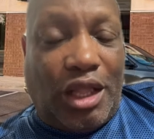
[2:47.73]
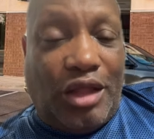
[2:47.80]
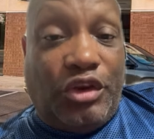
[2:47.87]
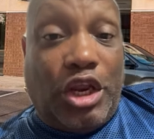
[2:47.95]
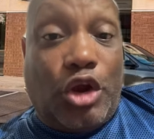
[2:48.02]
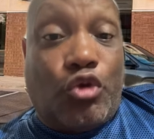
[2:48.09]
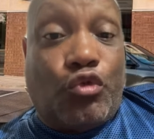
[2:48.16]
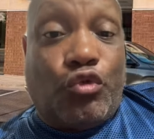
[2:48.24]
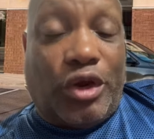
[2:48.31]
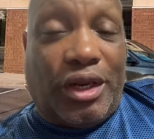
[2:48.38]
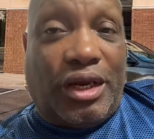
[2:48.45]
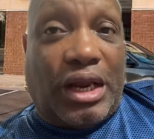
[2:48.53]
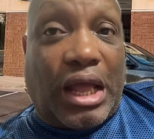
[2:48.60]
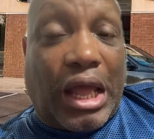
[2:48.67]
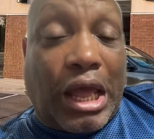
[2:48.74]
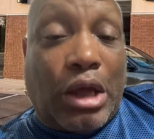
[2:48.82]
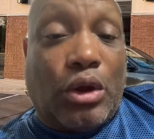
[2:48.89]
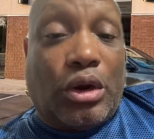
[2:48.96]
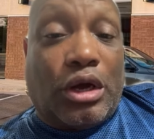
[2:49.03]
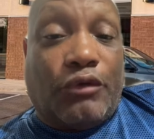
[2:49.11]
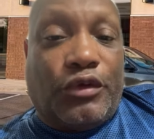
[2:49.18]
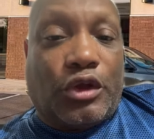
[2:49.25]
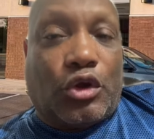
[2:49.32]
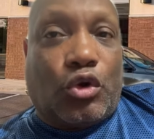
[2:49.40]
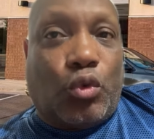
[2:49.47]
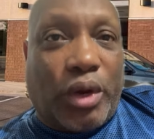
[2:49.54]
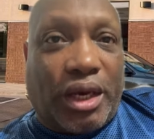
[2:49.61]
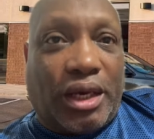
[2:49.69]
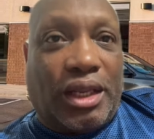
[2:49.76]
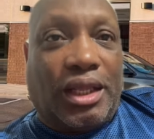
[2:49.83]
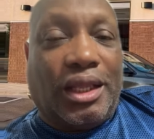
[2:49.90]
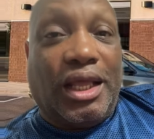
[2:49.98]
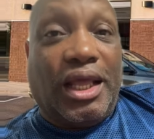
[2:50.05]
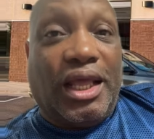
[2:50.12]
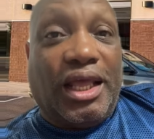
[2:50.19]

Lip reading: They're running out of liquidity.